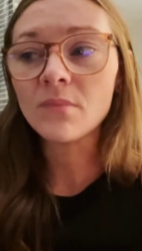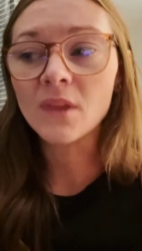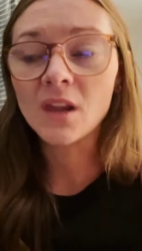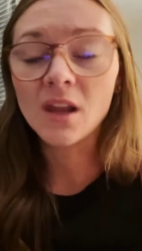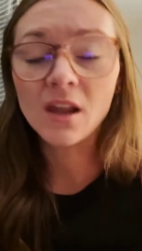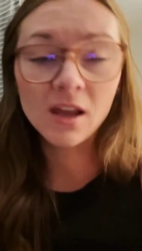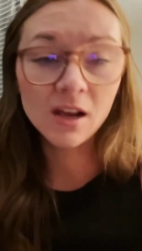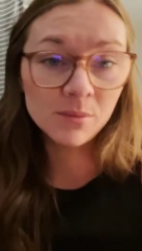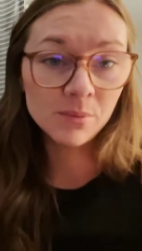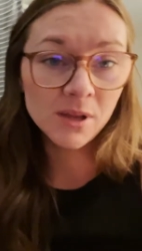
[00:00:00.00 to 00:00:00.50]

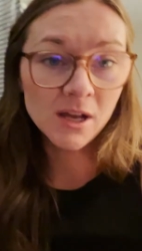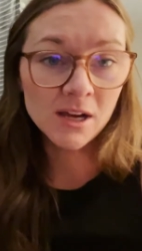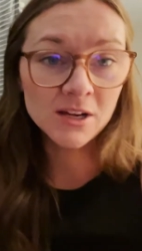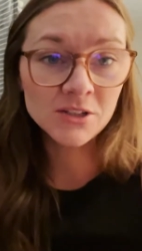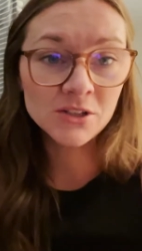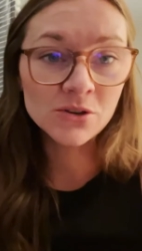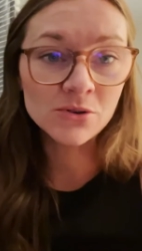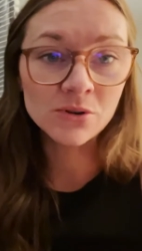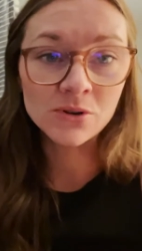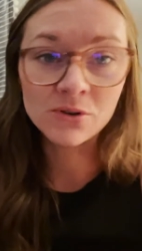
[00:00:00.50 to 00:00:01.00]
It
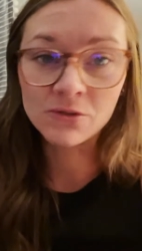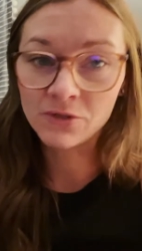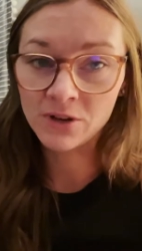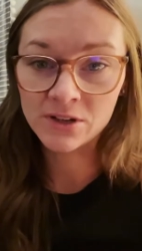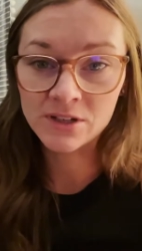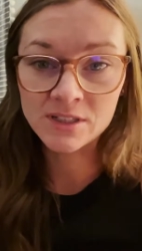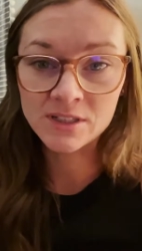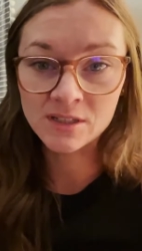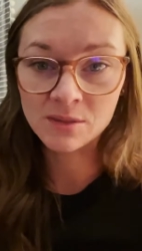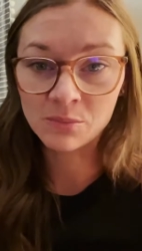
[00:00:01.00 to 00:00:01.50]
applies to you in a
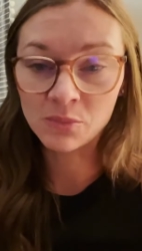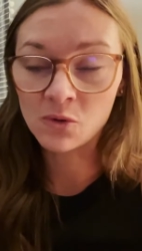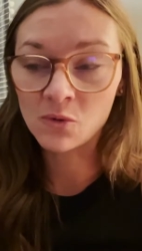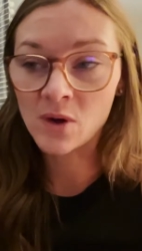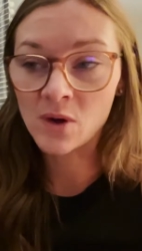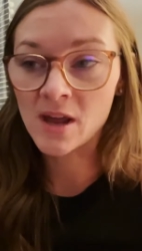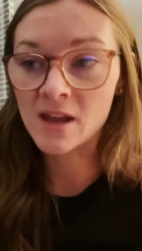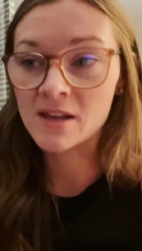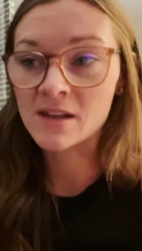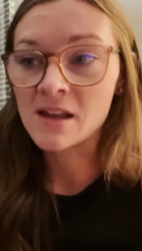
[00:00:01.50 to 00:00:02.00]
very simple
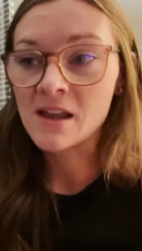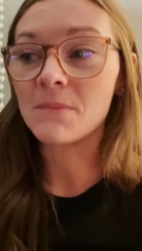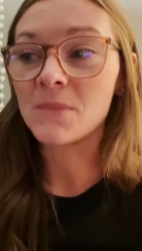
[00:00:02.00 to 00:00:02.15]
way.